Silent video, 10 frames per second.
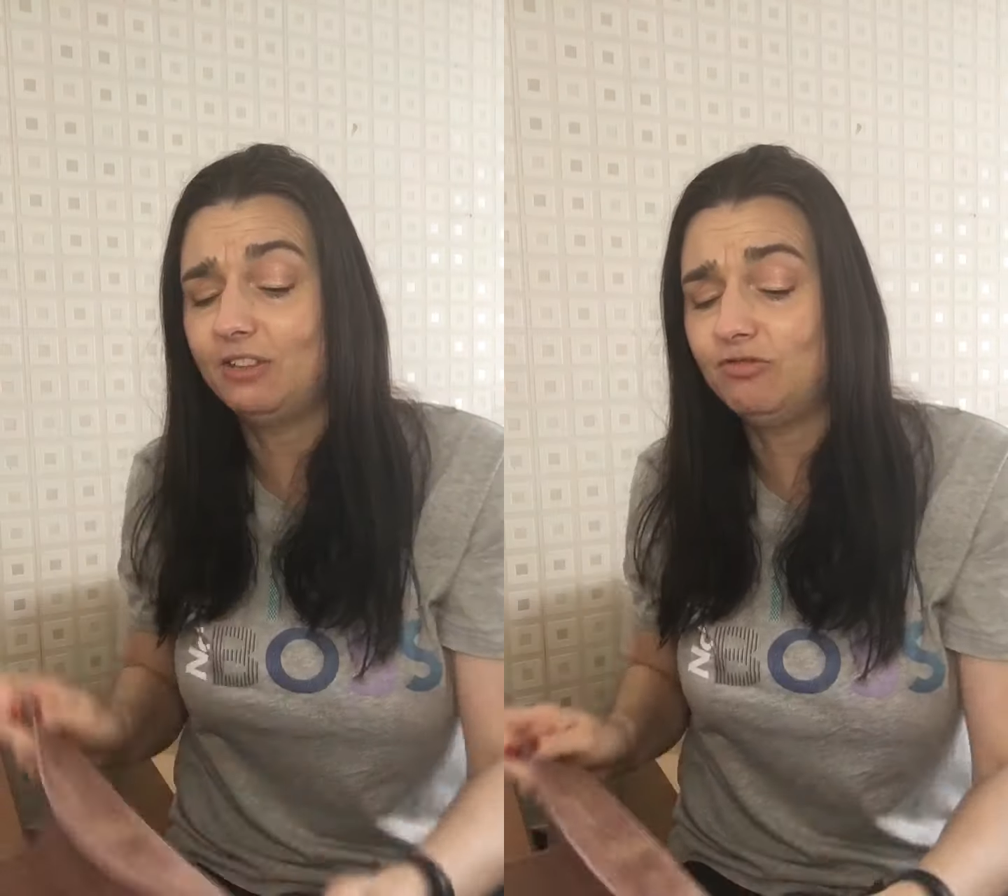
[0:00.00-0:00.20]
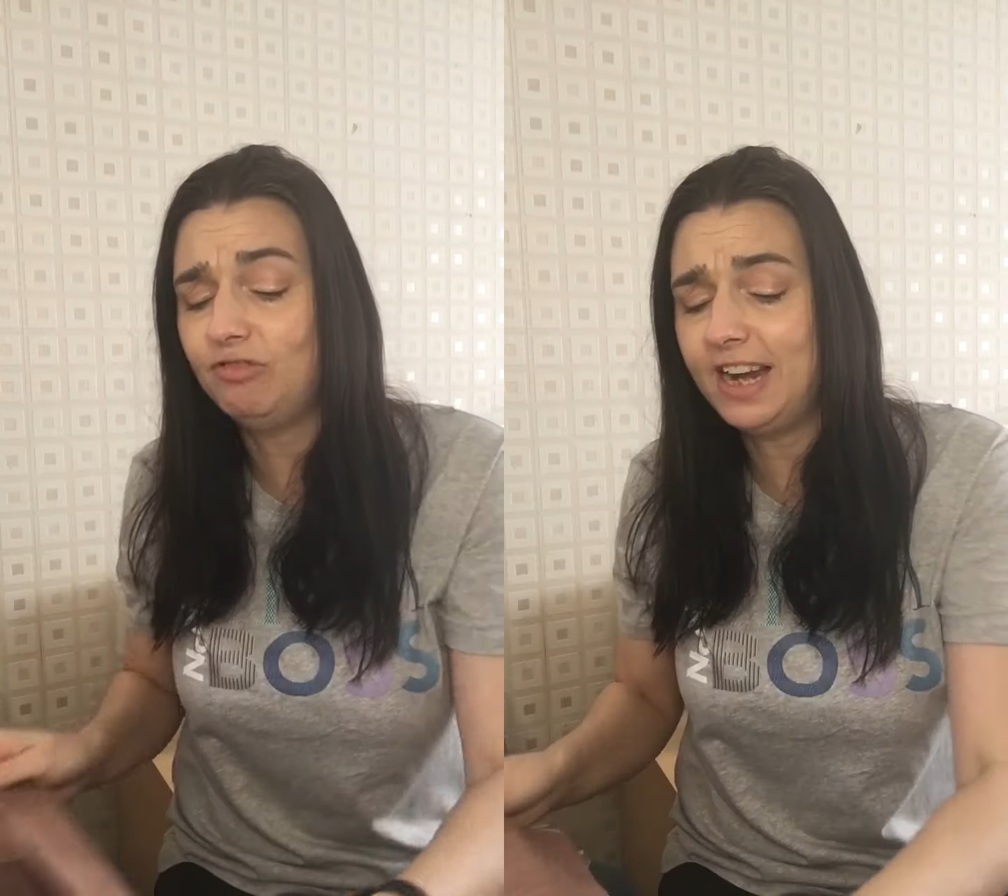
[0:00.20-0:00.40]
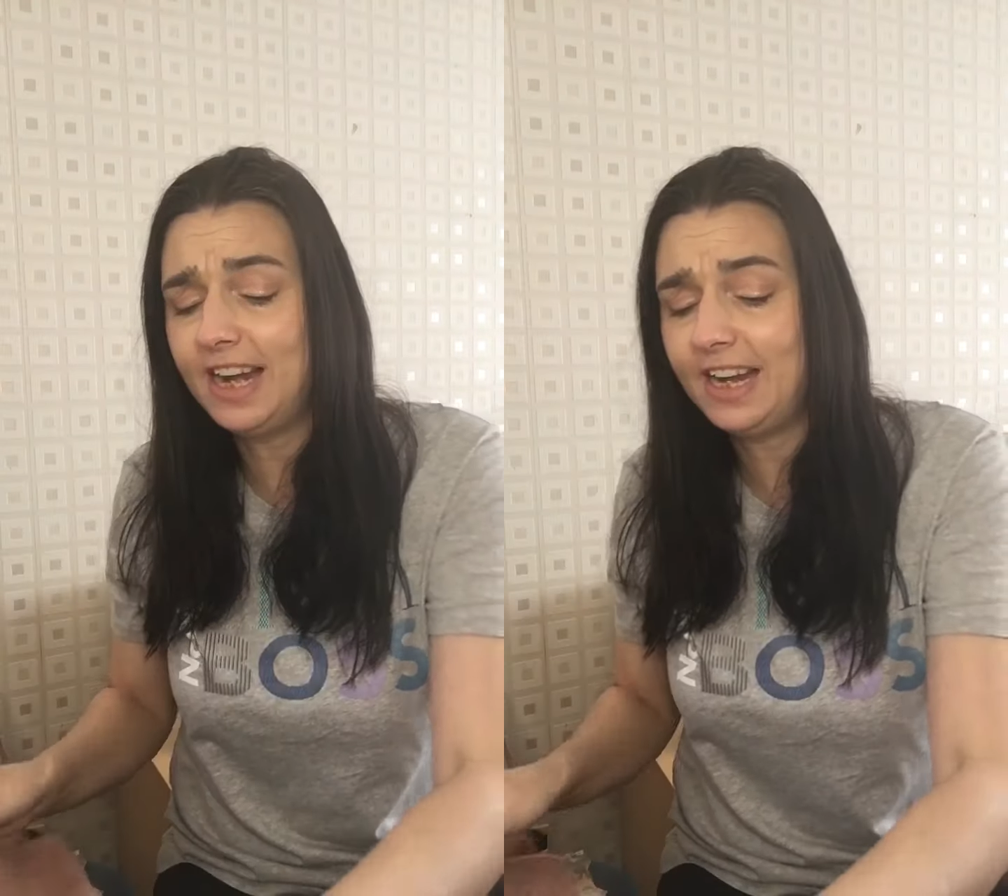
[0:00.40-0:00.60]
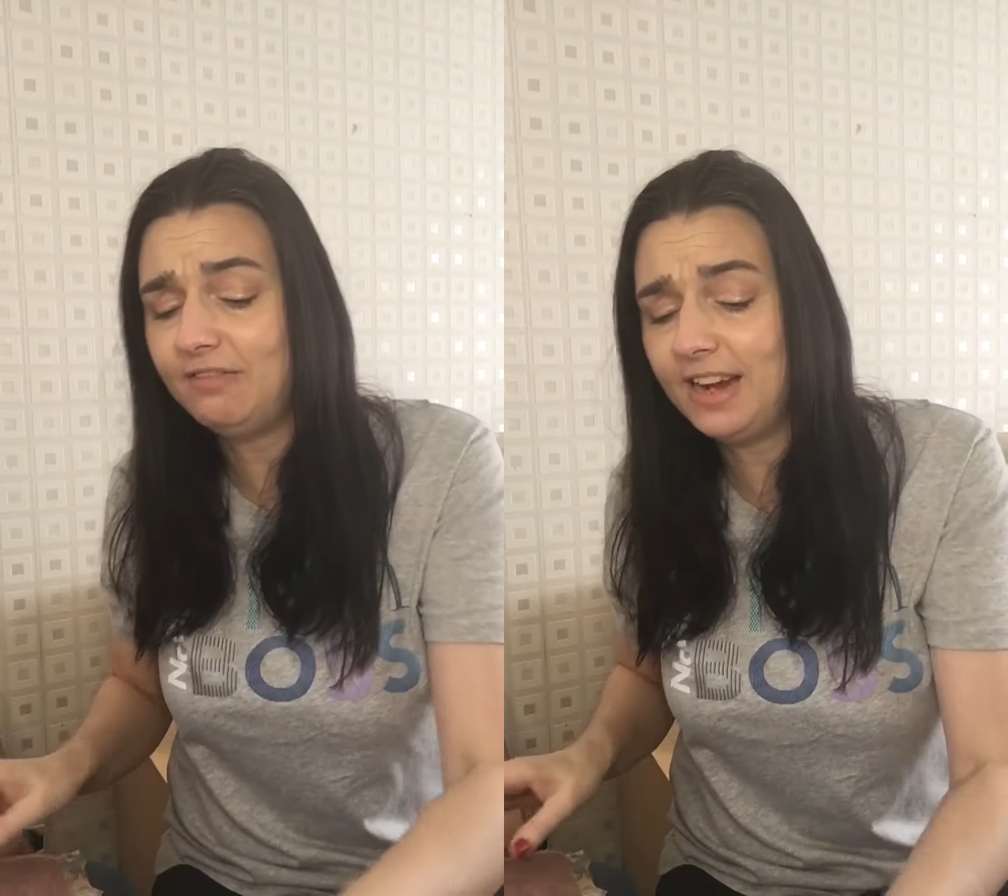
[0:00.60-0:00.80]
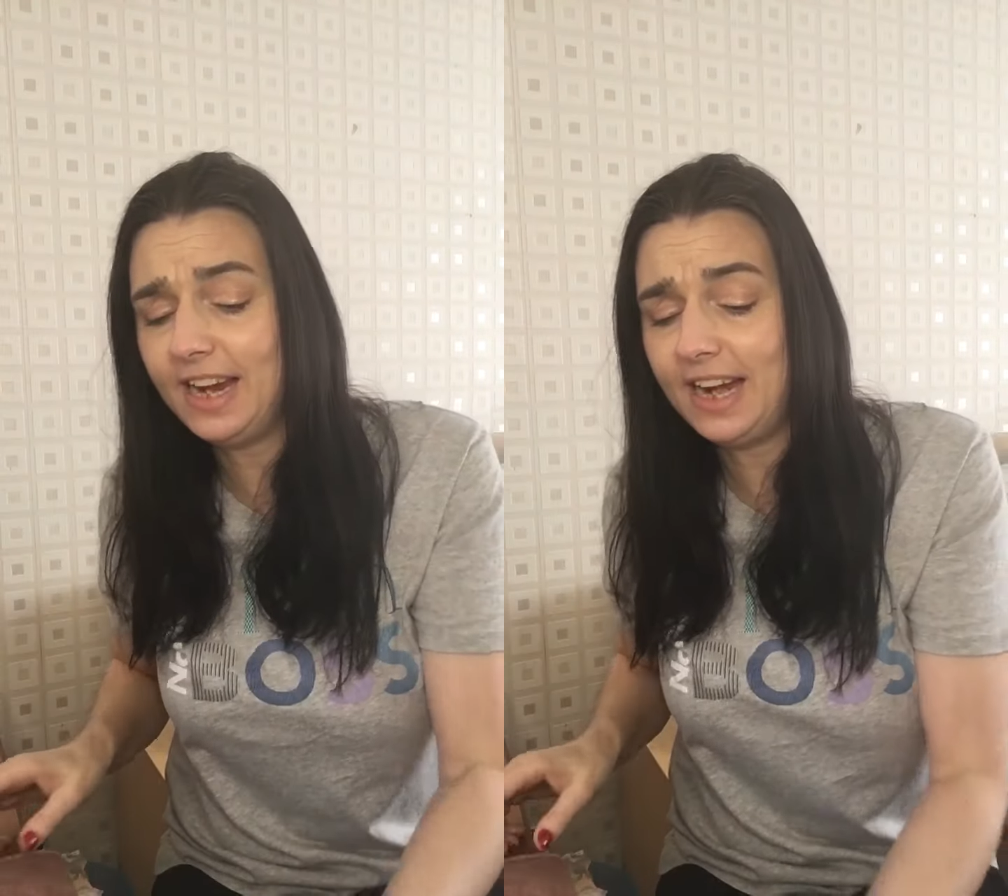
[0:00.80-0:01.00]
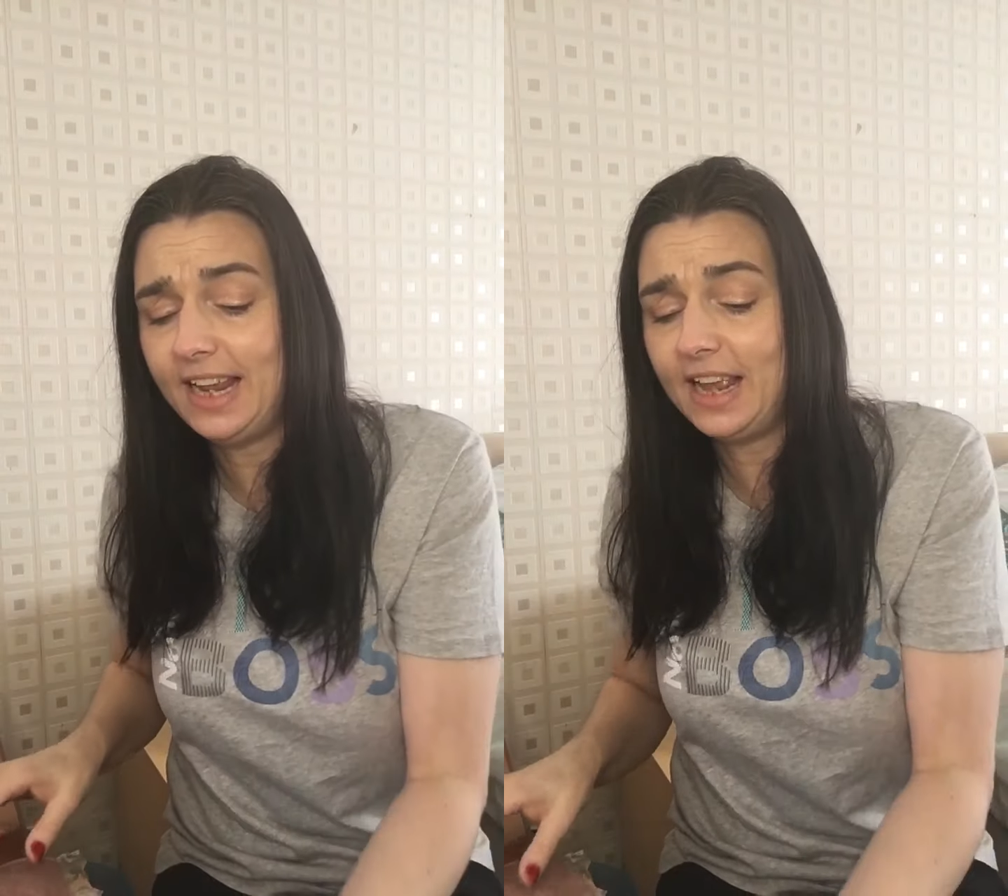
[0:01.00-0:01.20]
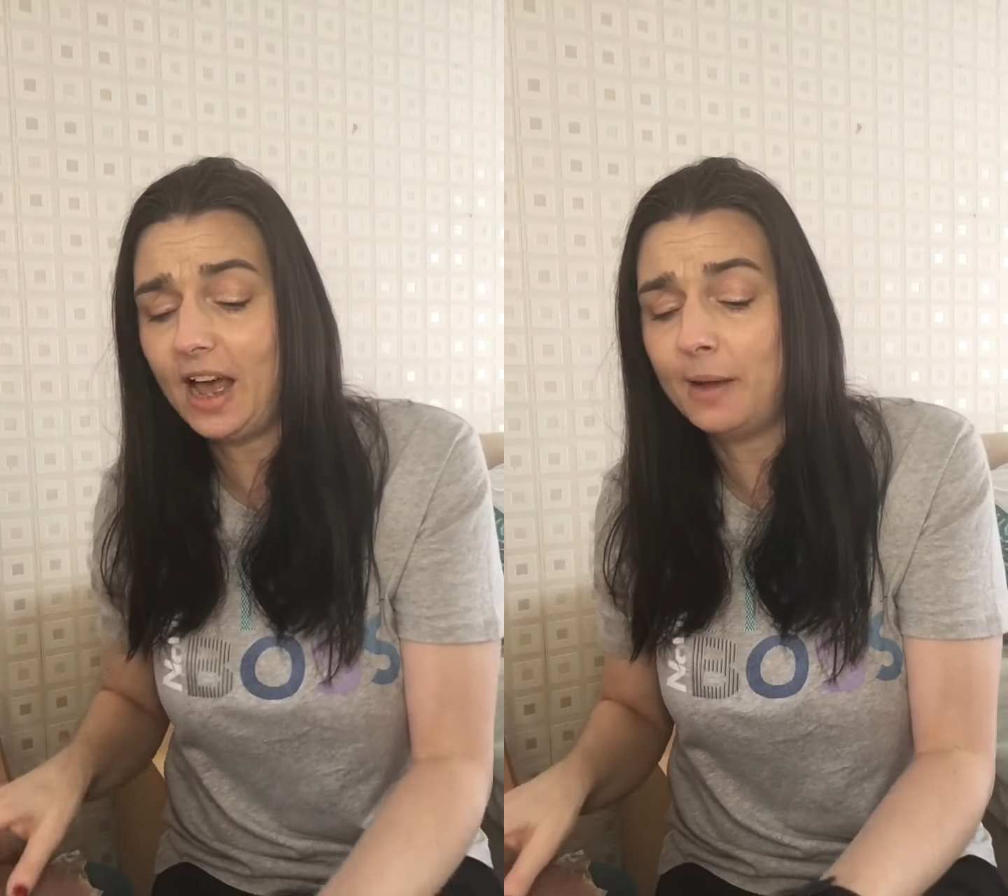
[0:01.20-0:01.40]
really, really